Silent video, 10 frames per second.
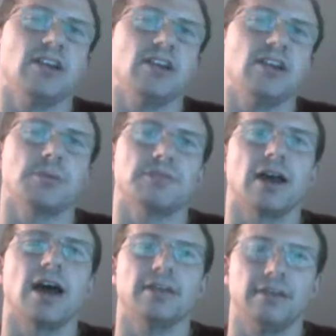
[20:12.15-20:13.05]
I, the argument I would
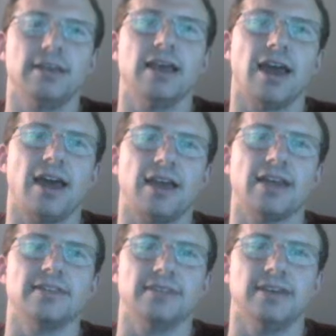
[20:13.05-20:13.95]
not. not. Yeah, I, I
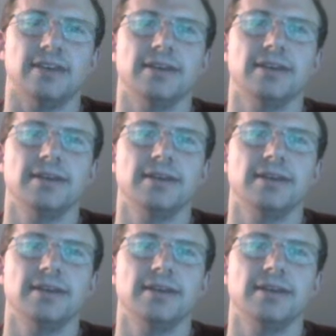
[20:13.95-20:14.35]
can see.